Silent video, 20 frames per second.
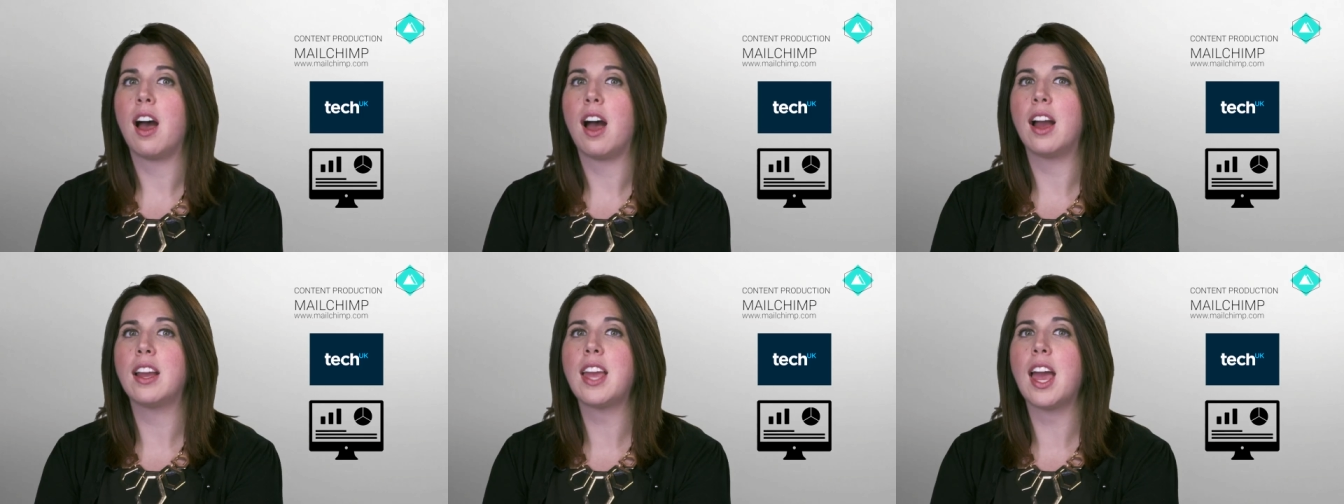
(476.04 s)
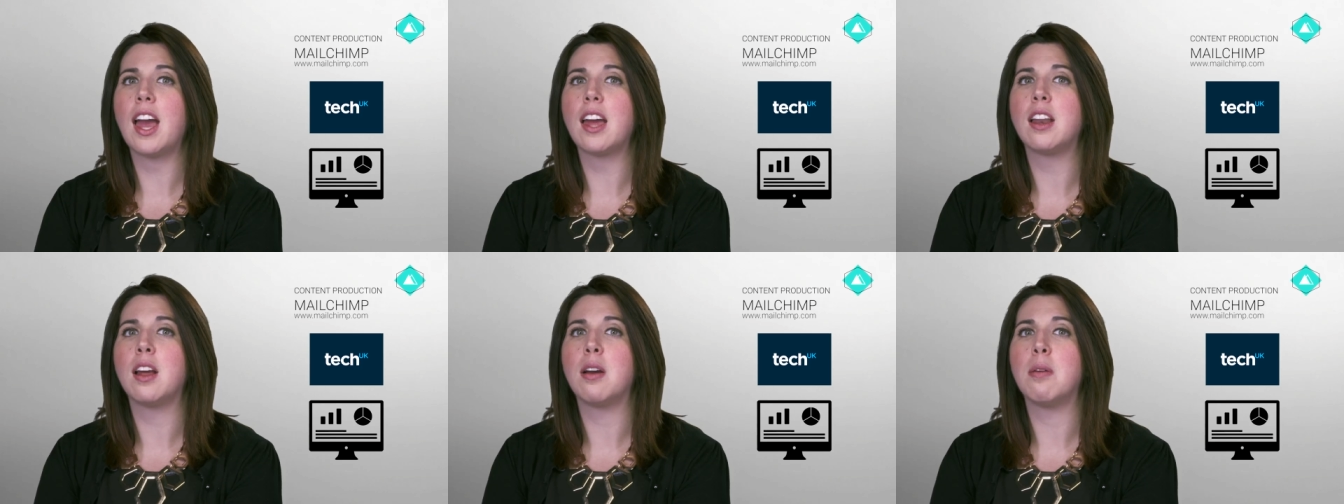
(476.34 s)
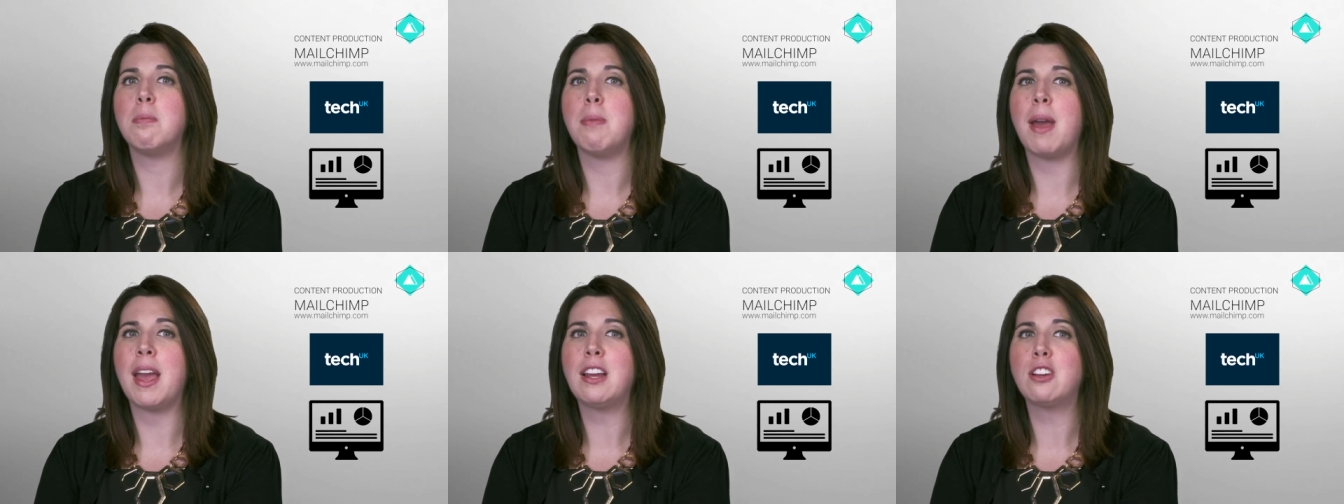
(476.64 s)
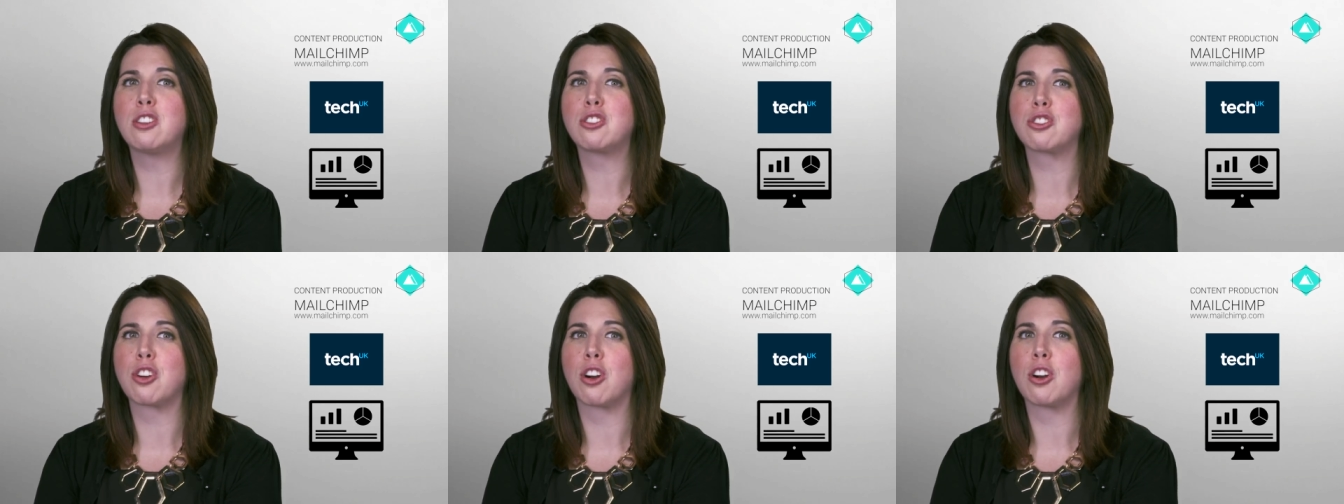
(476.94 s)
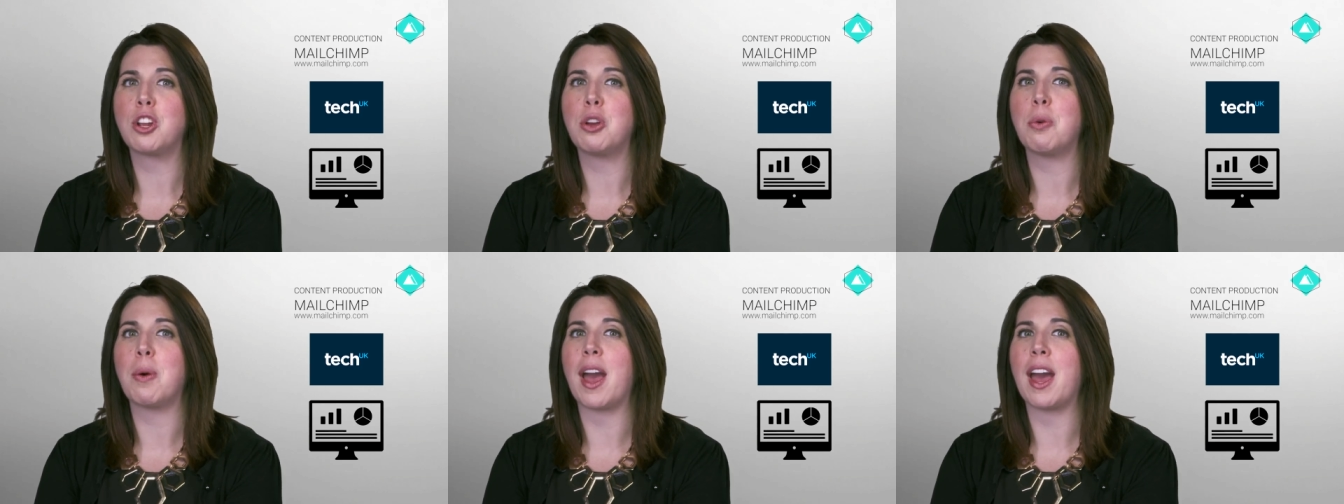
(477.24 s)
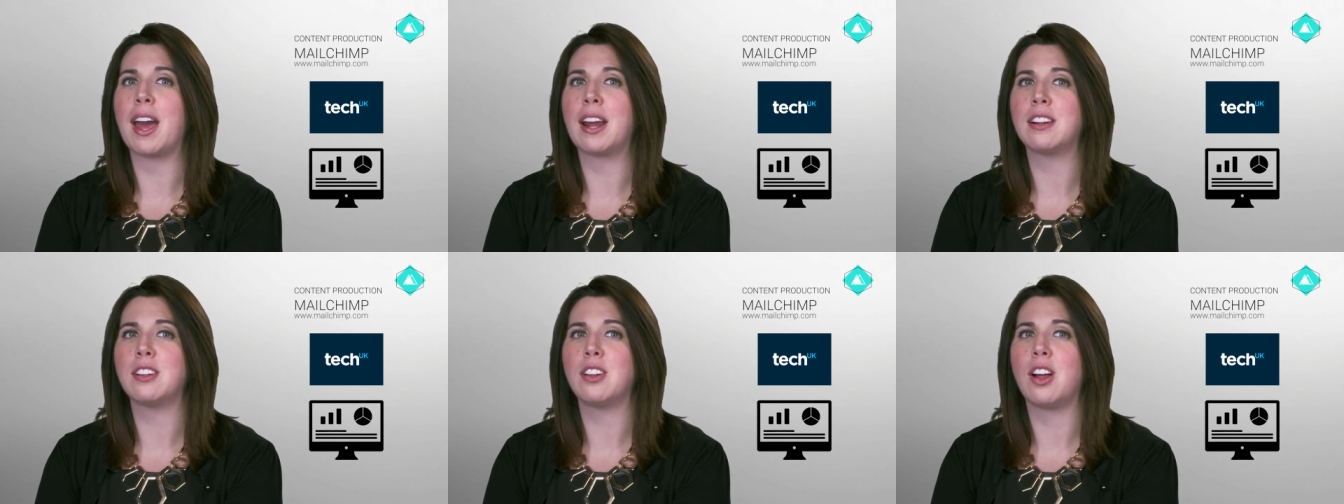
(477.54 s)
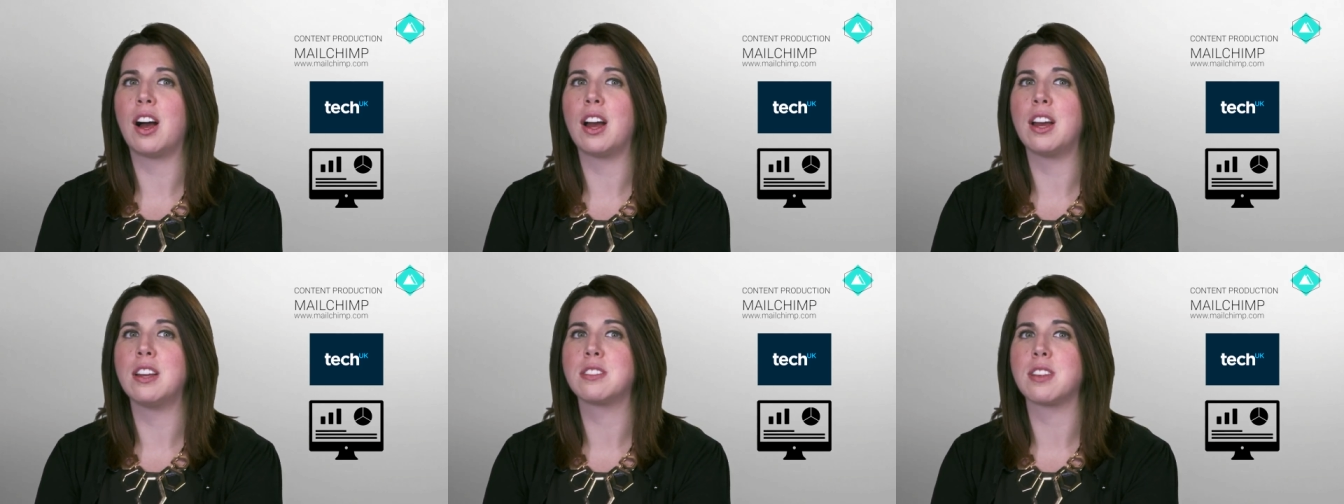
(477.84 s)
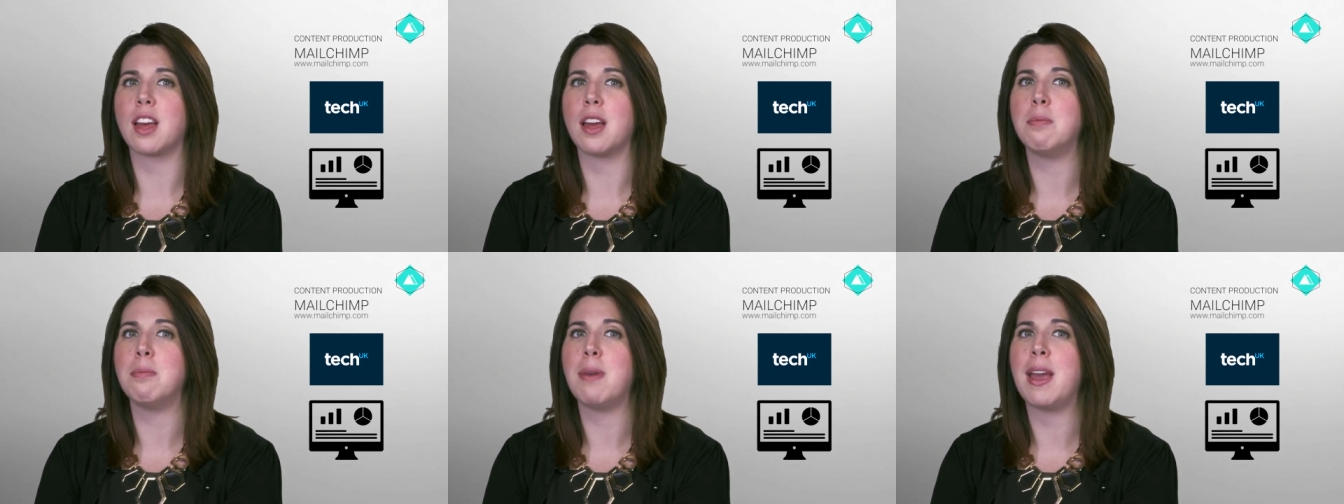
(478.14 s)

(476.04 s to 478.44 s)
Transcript: Again, make sure you analyze and